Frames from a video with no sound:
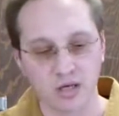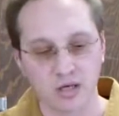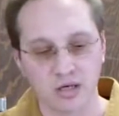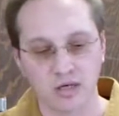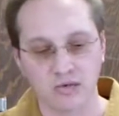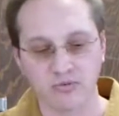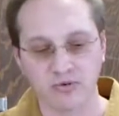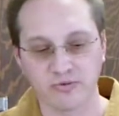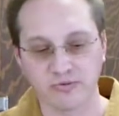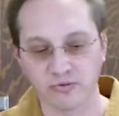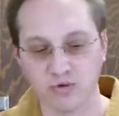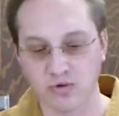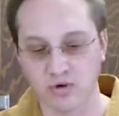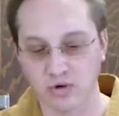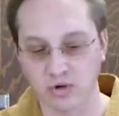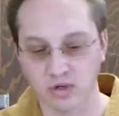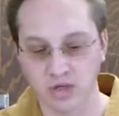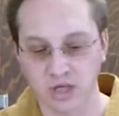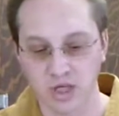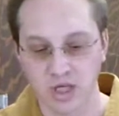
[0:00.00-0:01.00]
Number
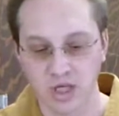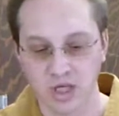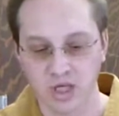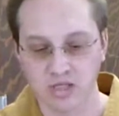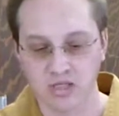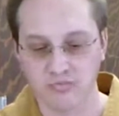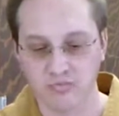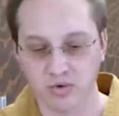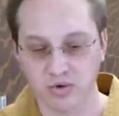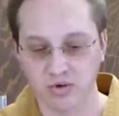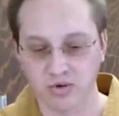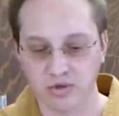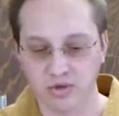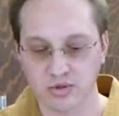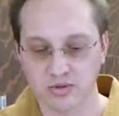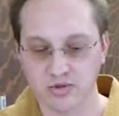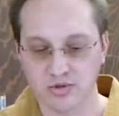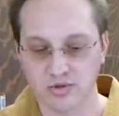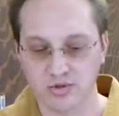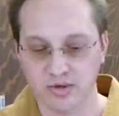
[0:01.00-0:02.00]
4, support
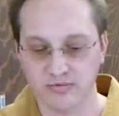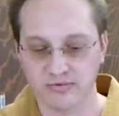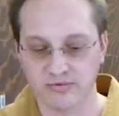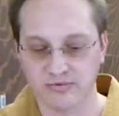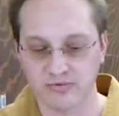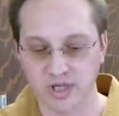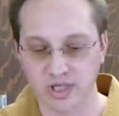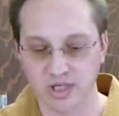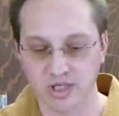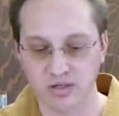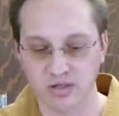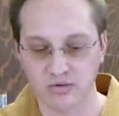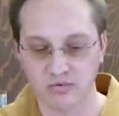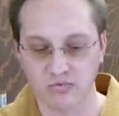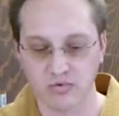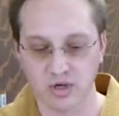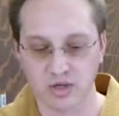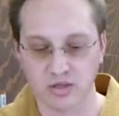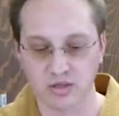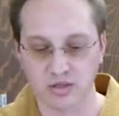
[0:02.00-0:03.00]
those who have offended
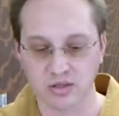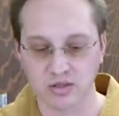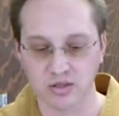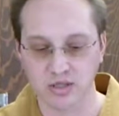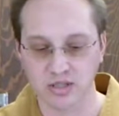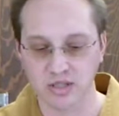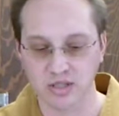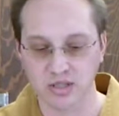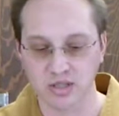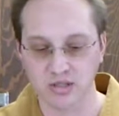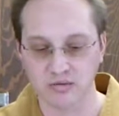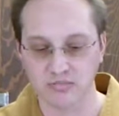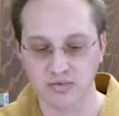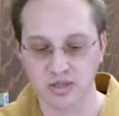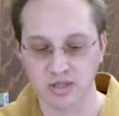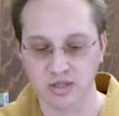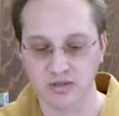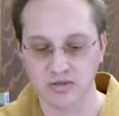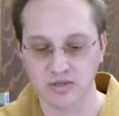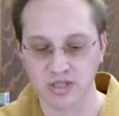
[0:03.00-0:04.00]
while encouraging them
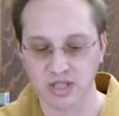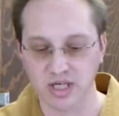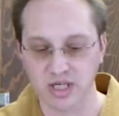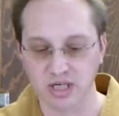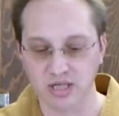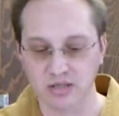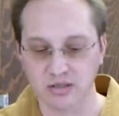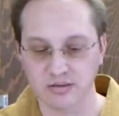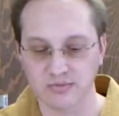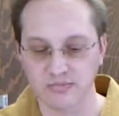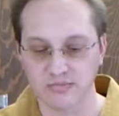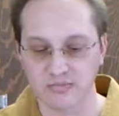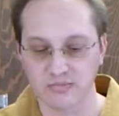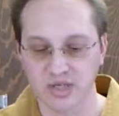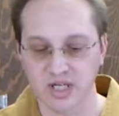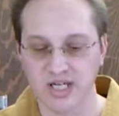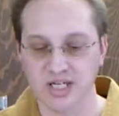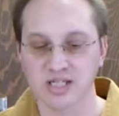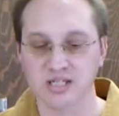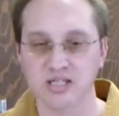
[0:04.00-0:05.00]
to understand,
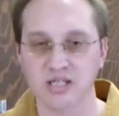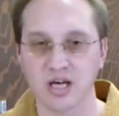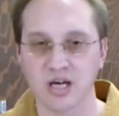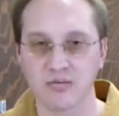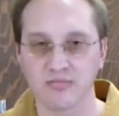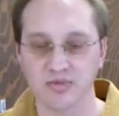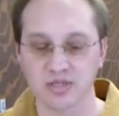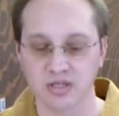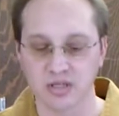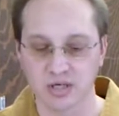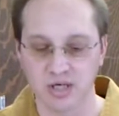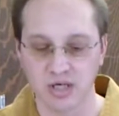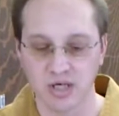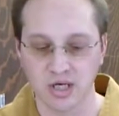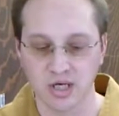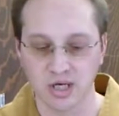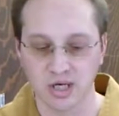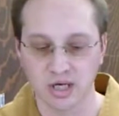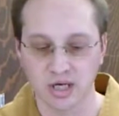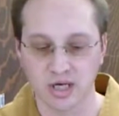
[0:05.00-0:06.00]
accept,
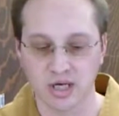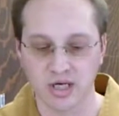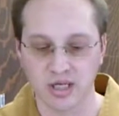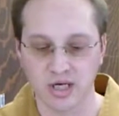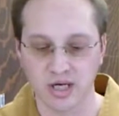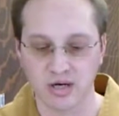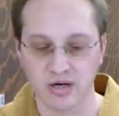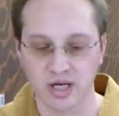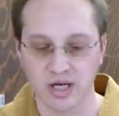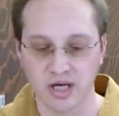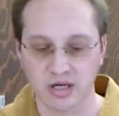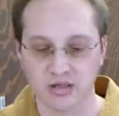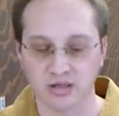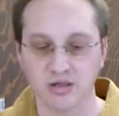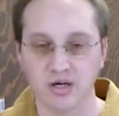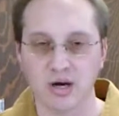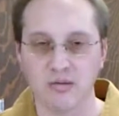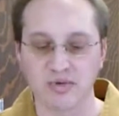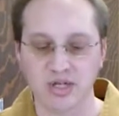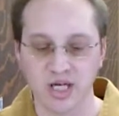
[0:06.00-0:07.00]
and carry out
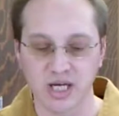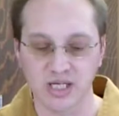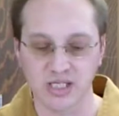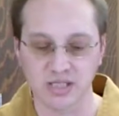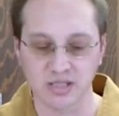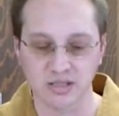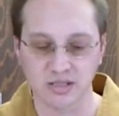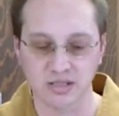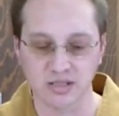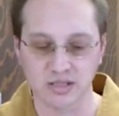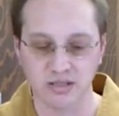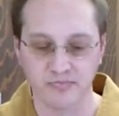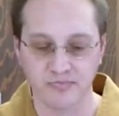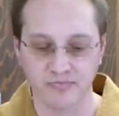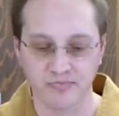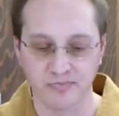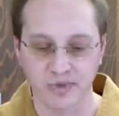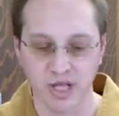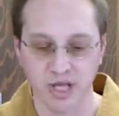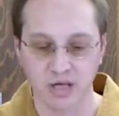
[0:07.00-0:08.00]
their obligations.
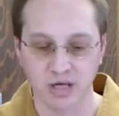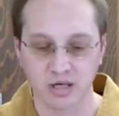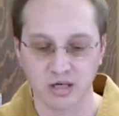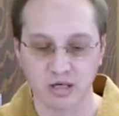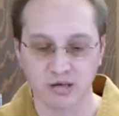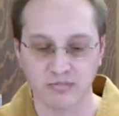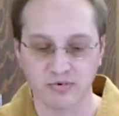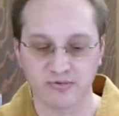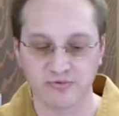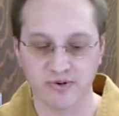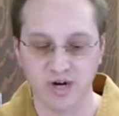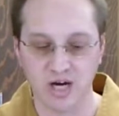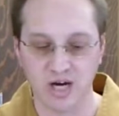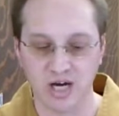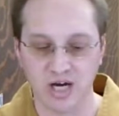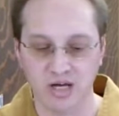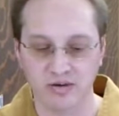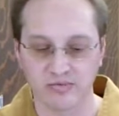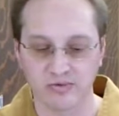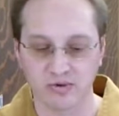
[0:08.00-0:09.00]
Number
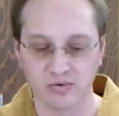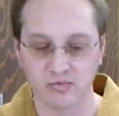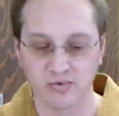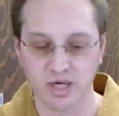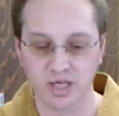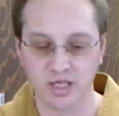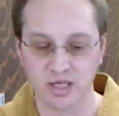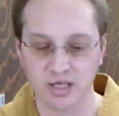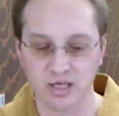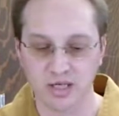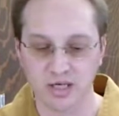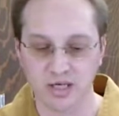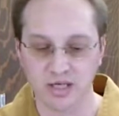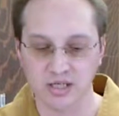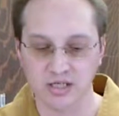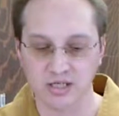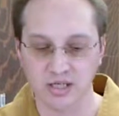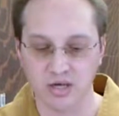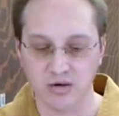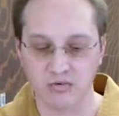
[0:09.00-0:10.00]
5,
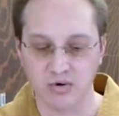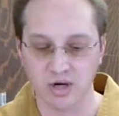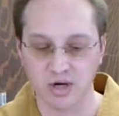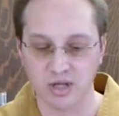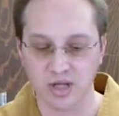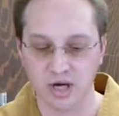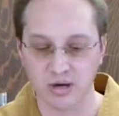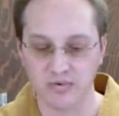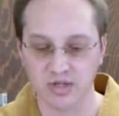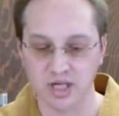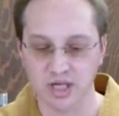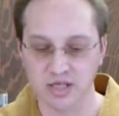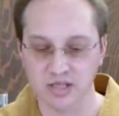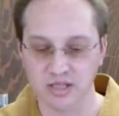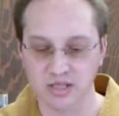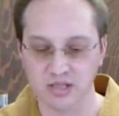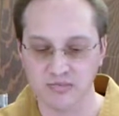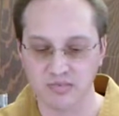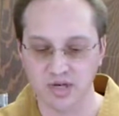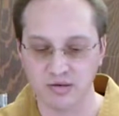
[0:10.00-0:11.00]
recognize that while
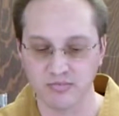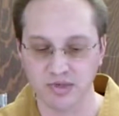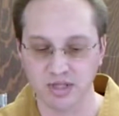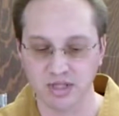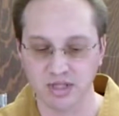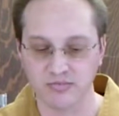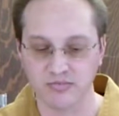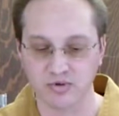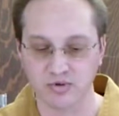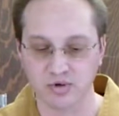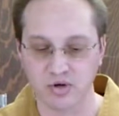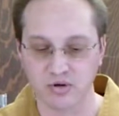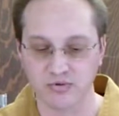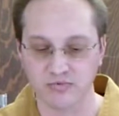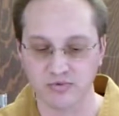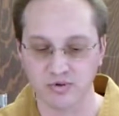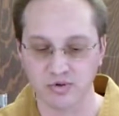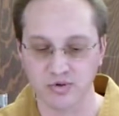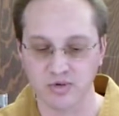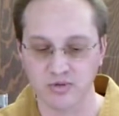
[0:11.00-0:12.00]
obligations may be difficult
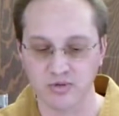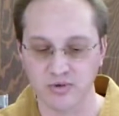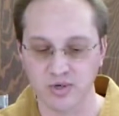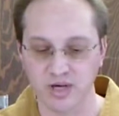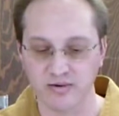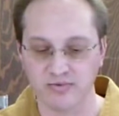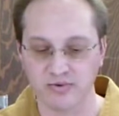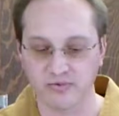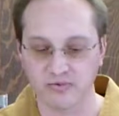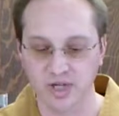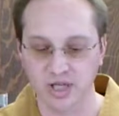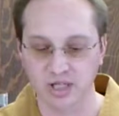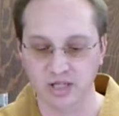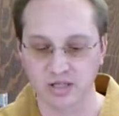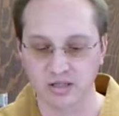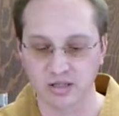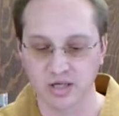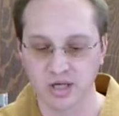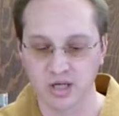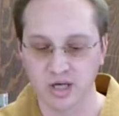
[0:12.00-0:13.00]
for those who have offended,